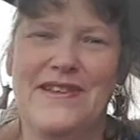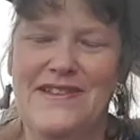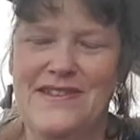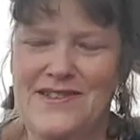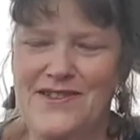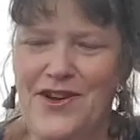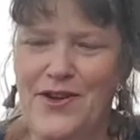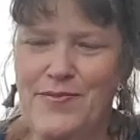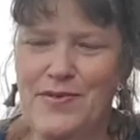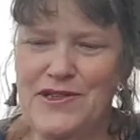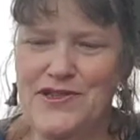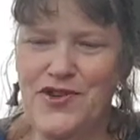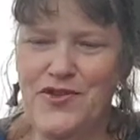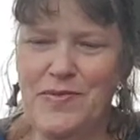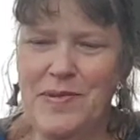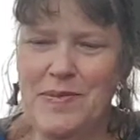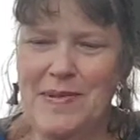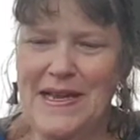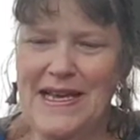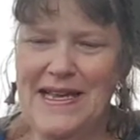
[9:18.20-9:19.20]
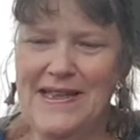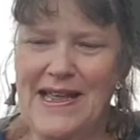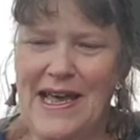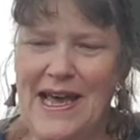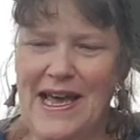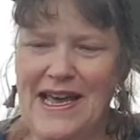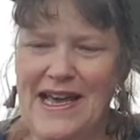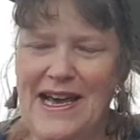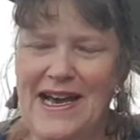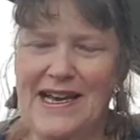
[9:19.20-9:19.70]
So presumably
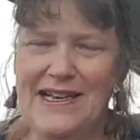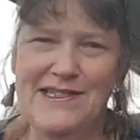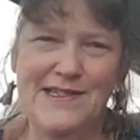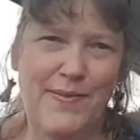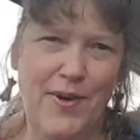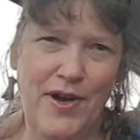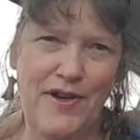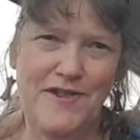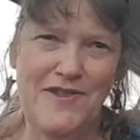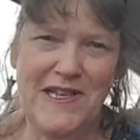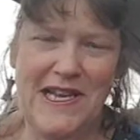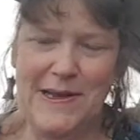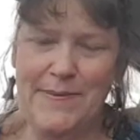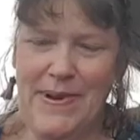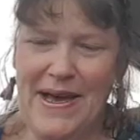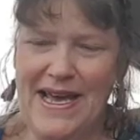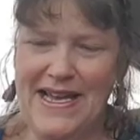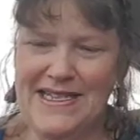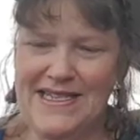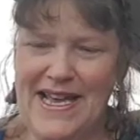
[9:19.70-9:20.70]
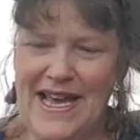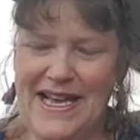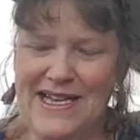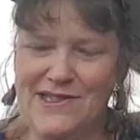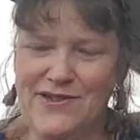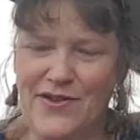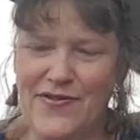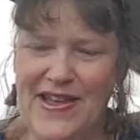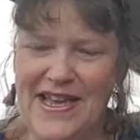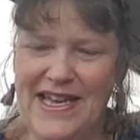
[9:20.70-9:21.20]
they are supposedly paying
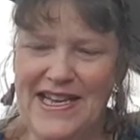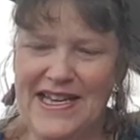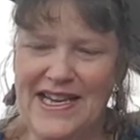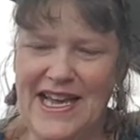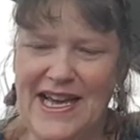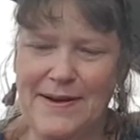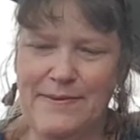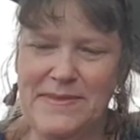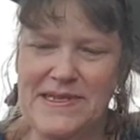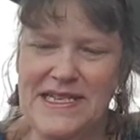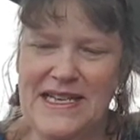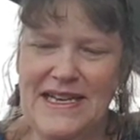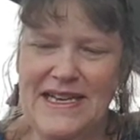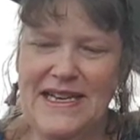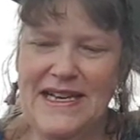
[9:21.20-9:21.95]
tax on their incomes.